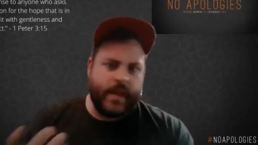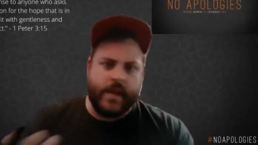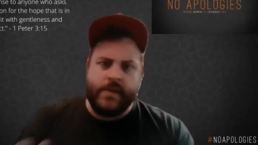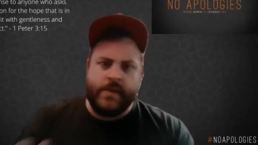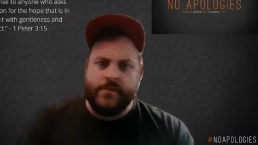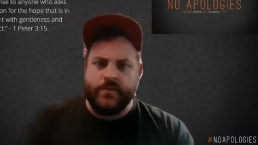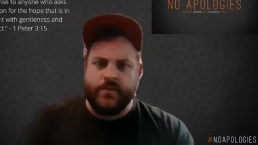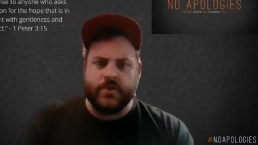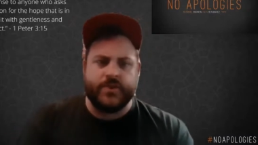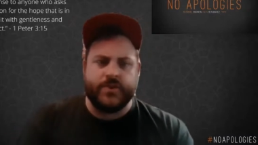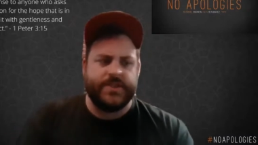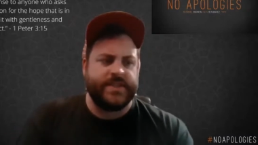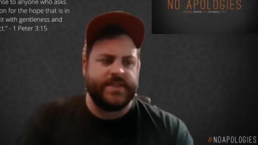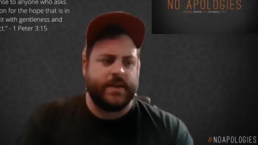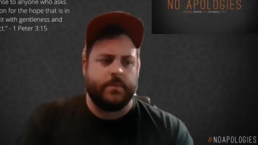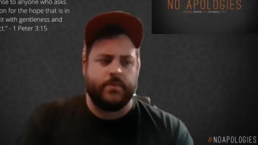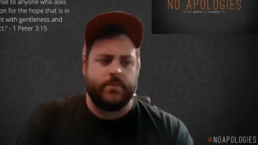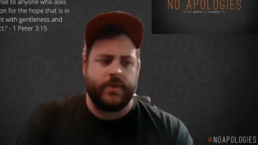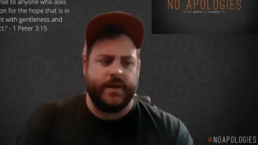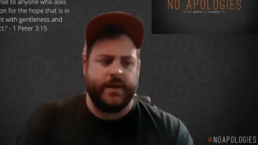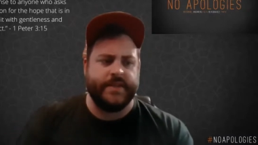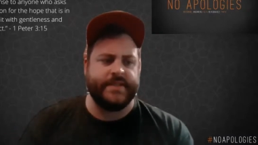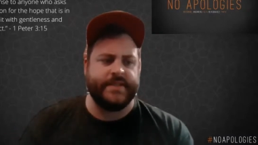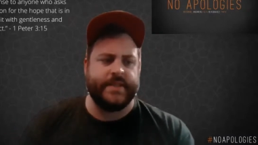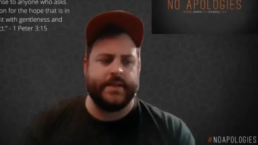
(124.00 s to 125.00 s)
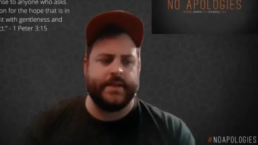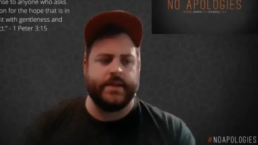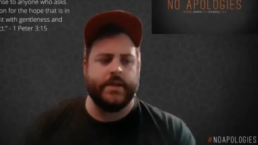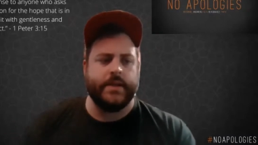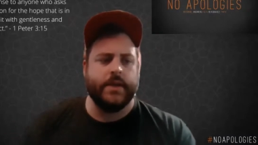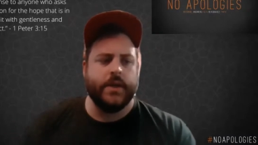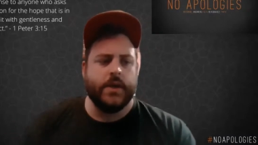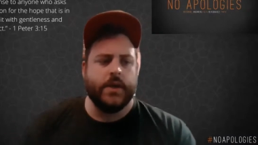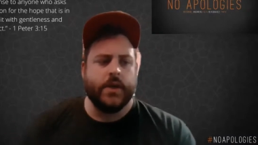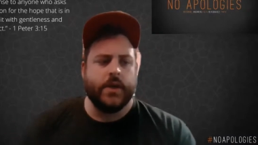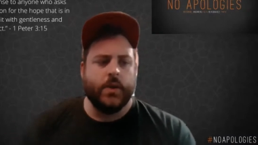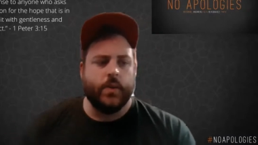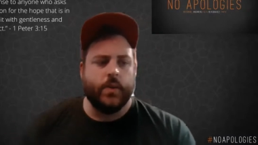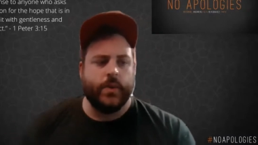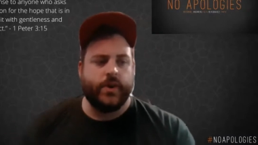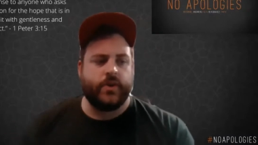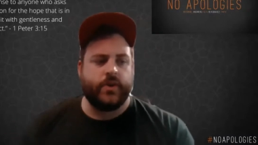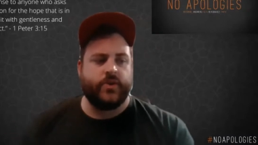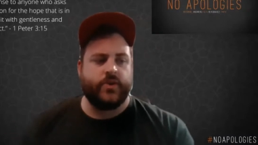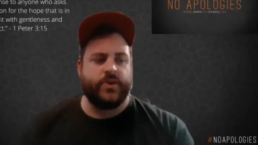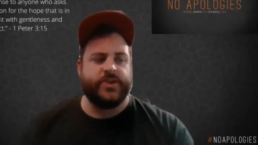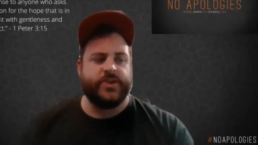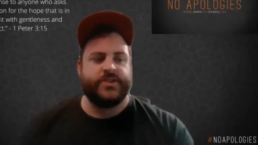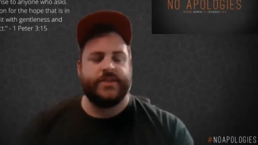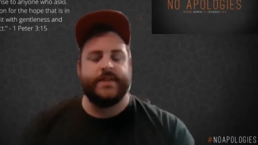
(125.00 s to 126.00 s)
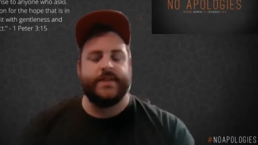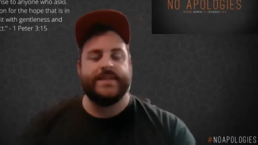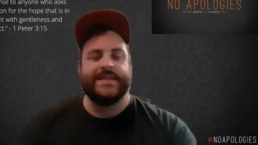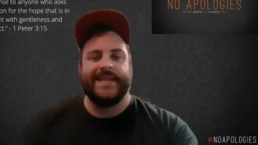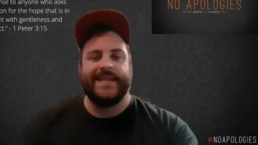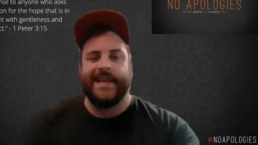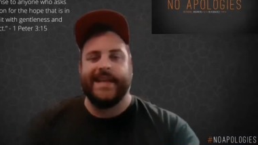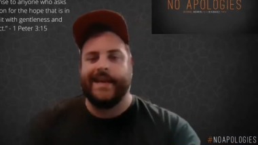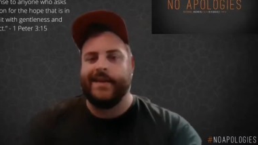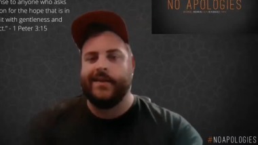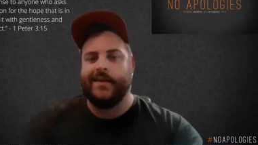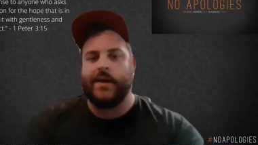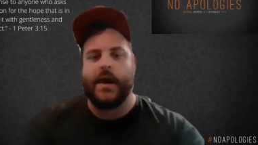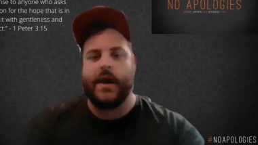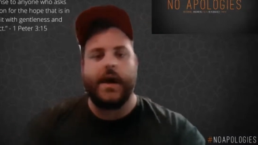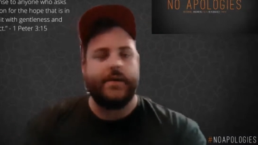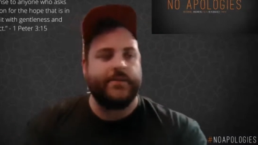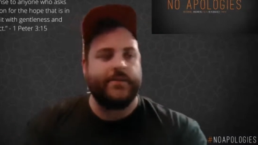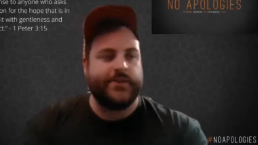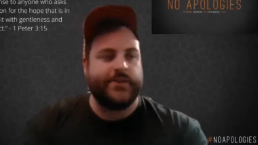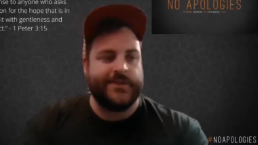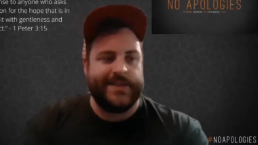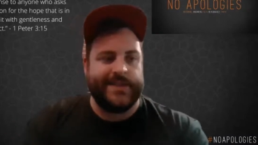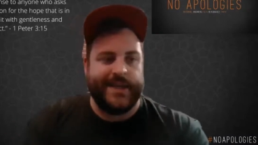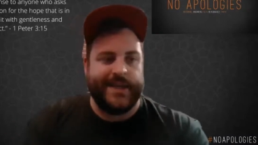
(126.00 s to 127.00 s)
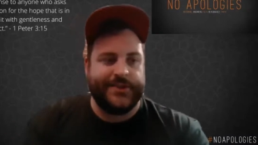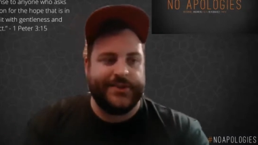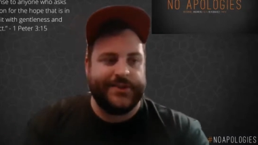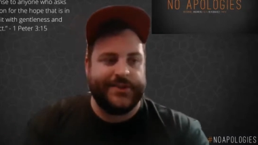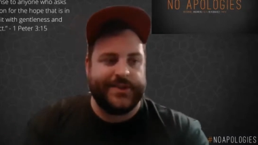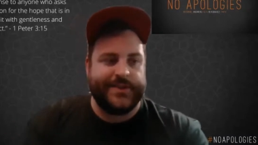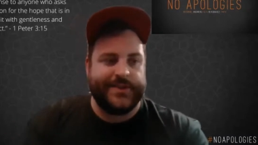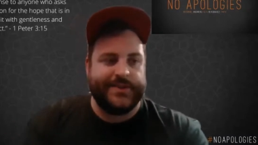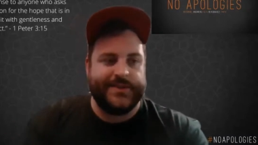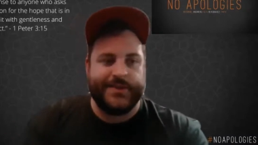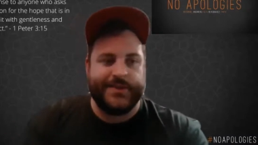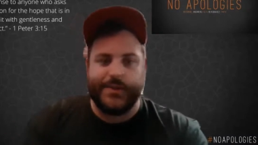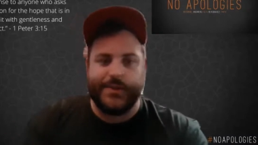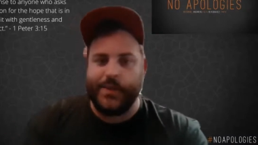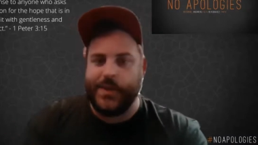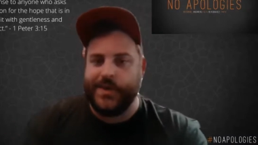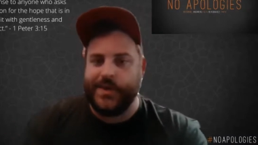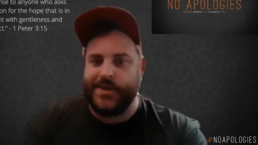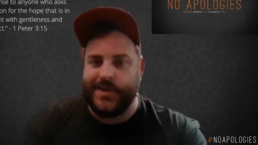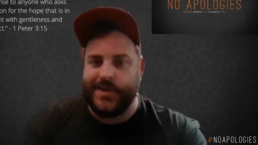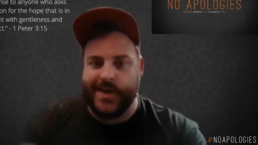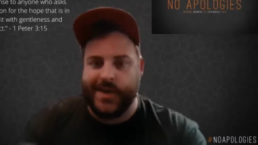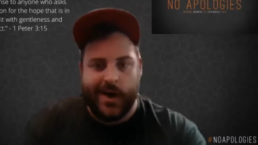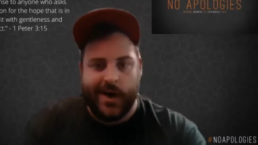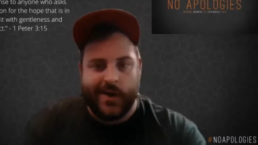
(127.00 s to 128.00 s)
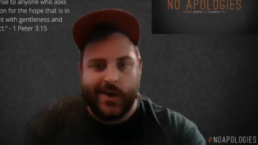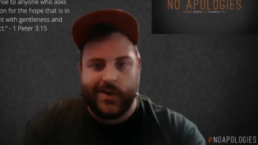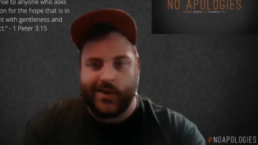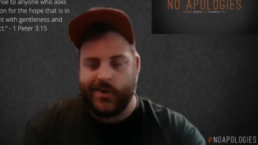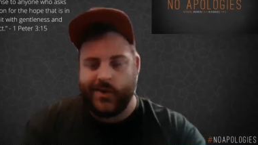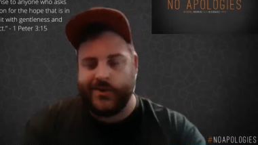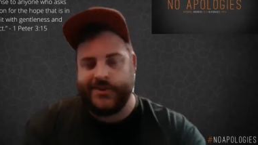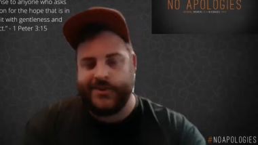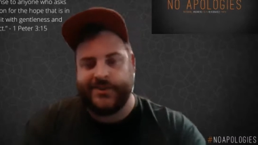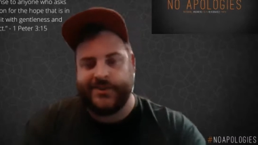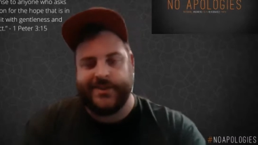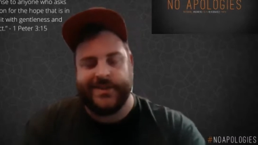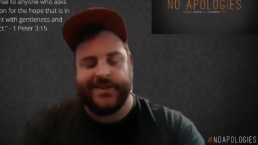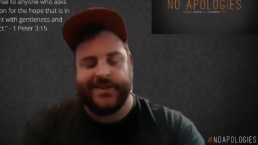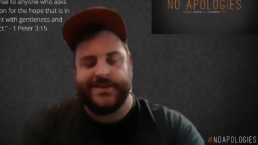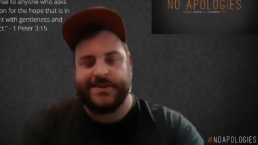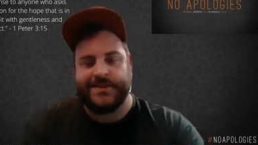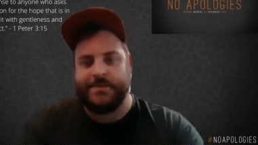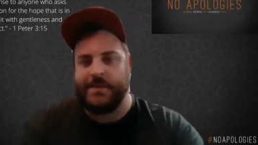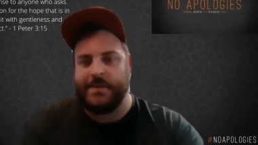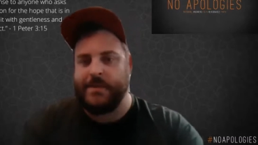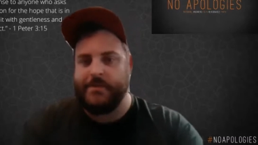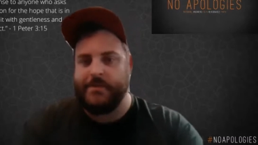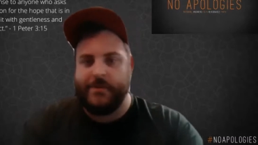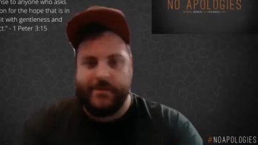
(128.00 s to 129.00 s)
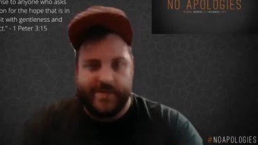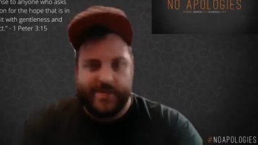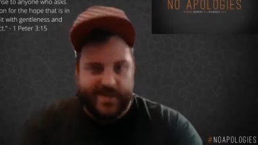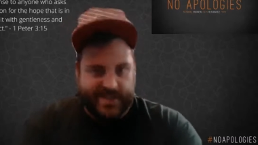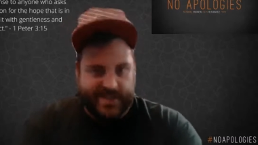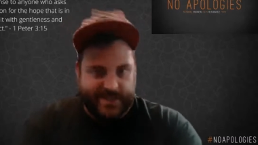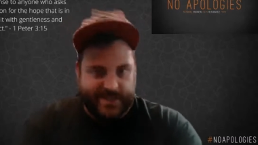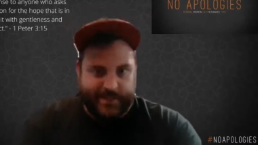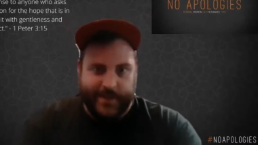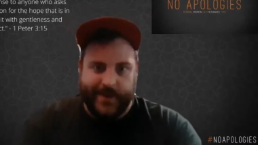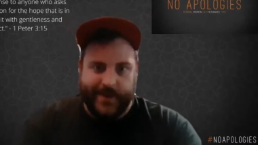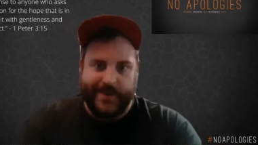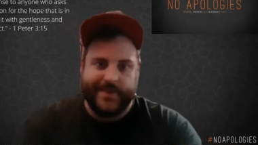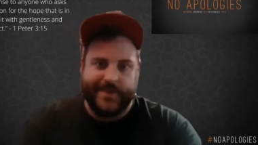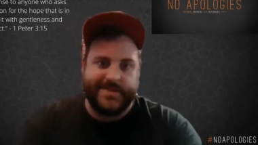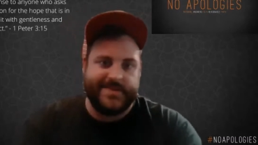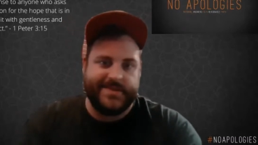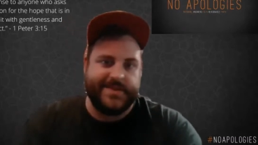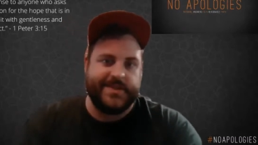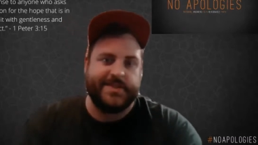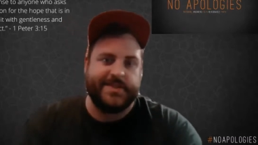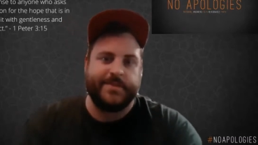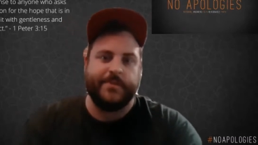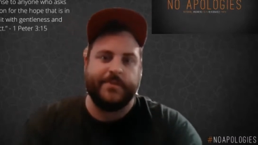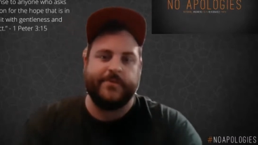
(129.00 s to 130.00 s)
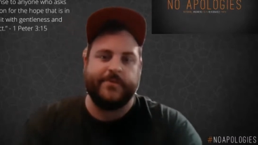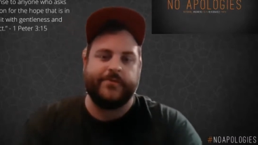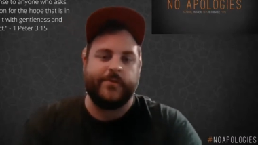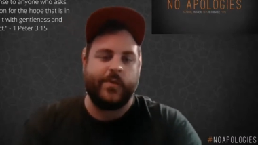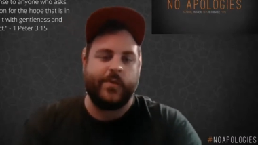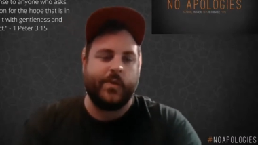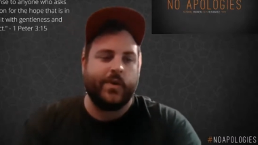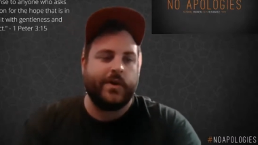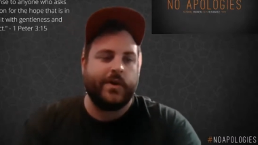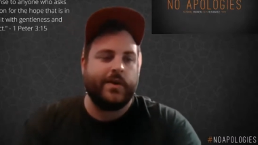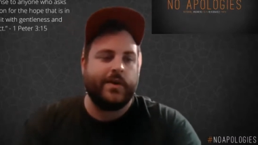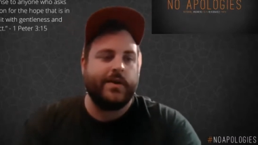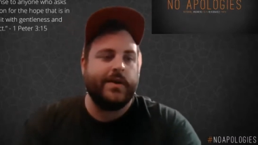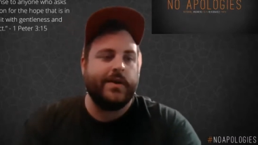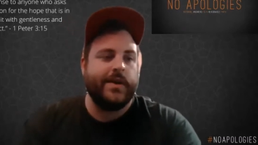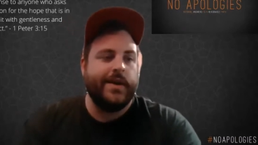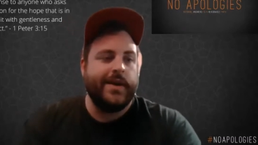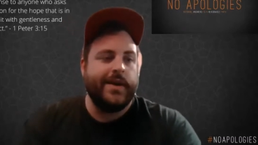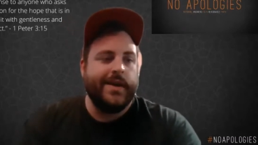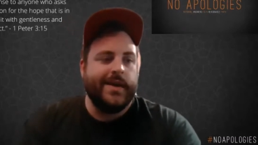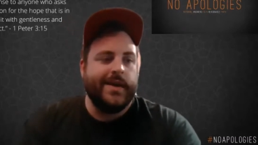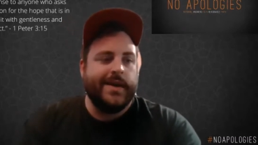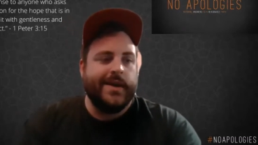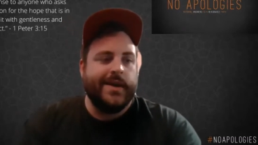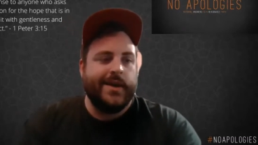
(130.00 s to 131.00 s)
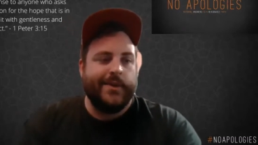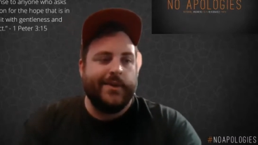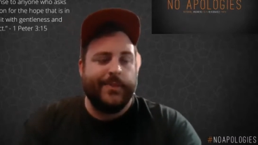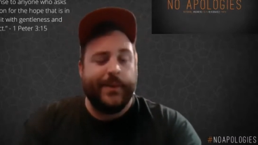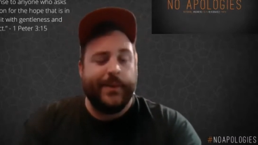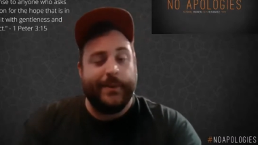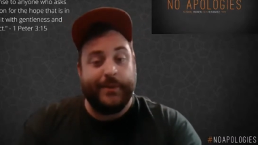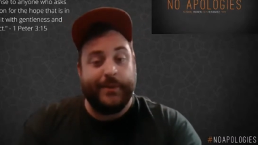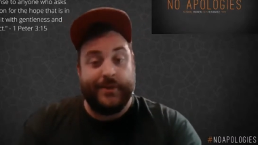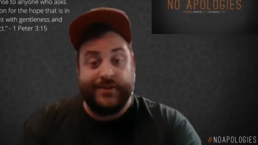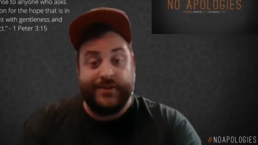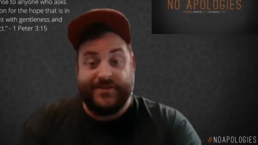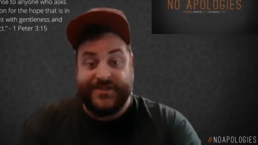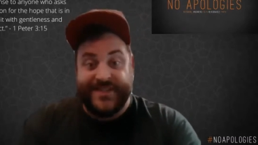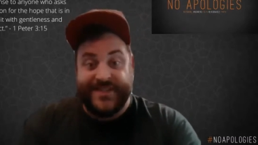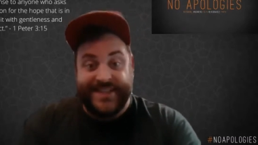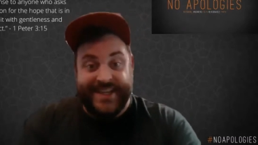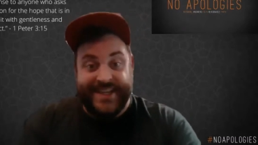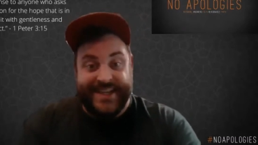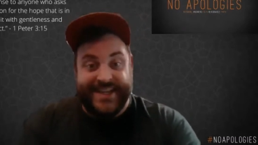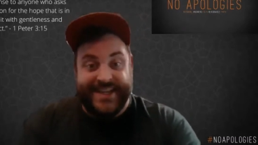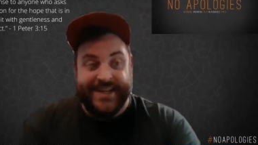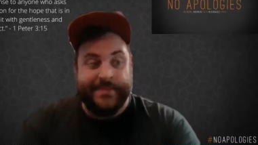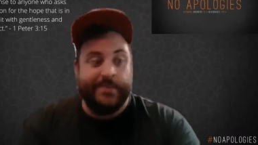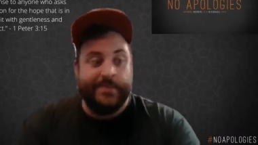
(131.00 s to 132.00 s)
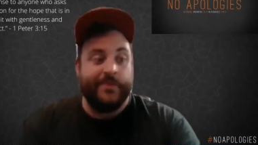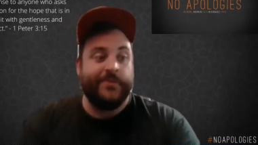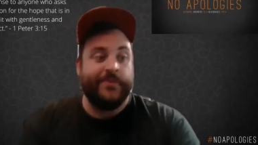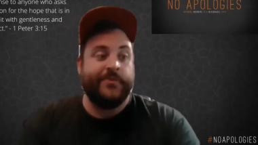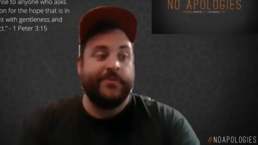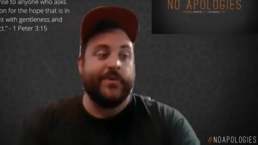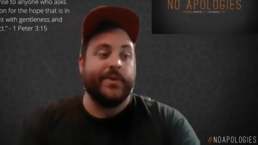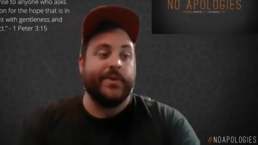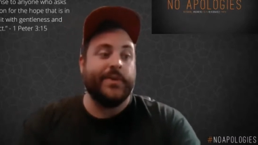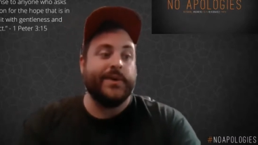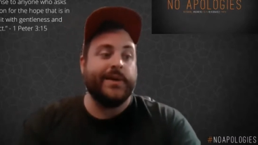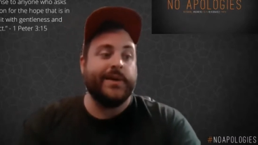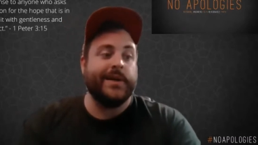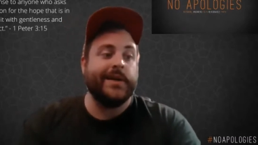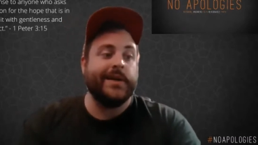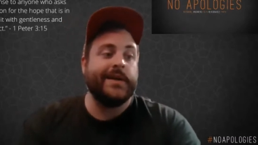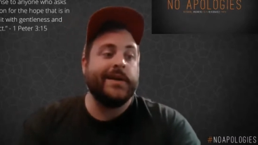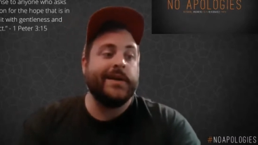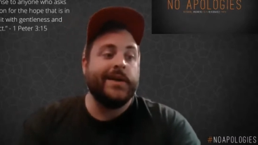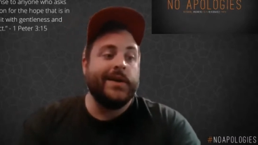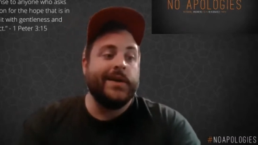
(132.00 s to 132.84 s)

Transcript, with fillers: for some reason, when Christians get into conversations with non Christians, maybe you've experienced this before, maybe you've seen it before.